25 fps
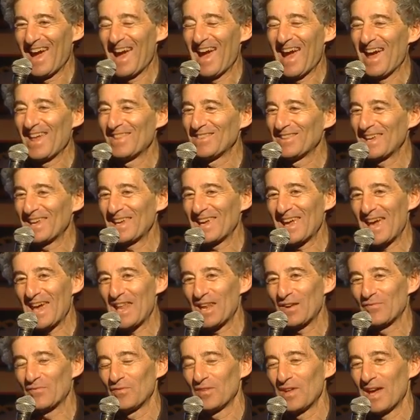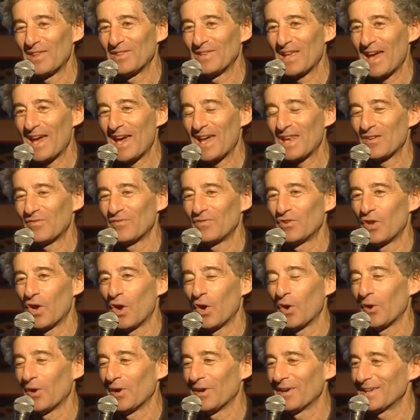and the head of and the head of
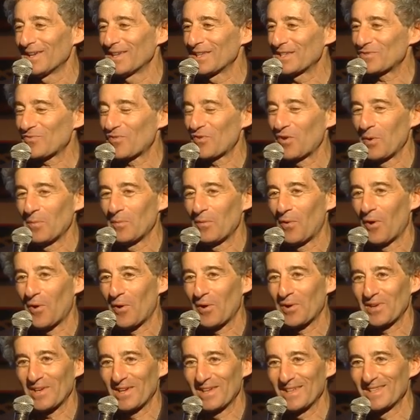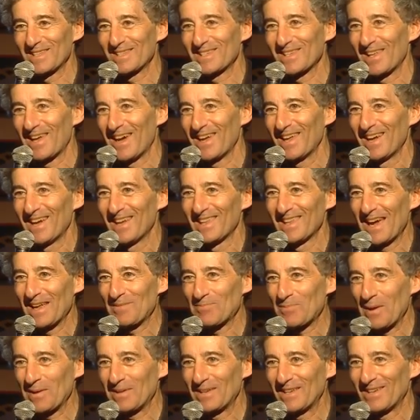NOAA is from Oregon, so that,
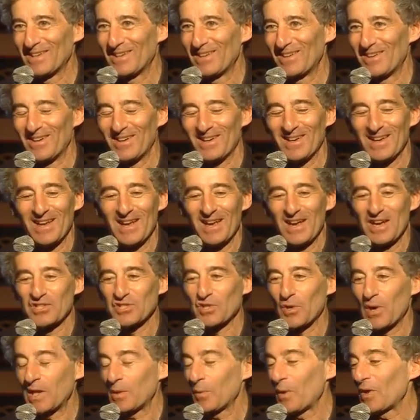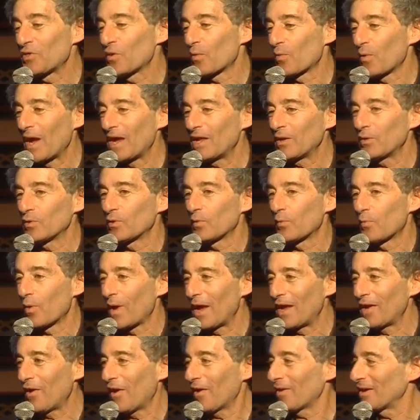that probably didn't hurt. So anyway, the ra- the
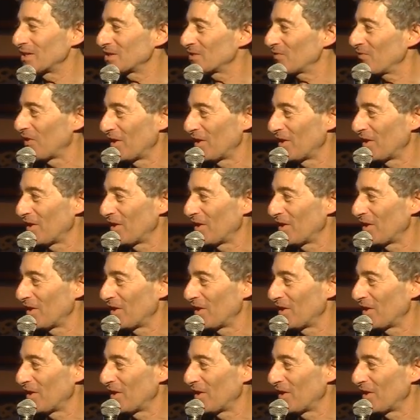radar is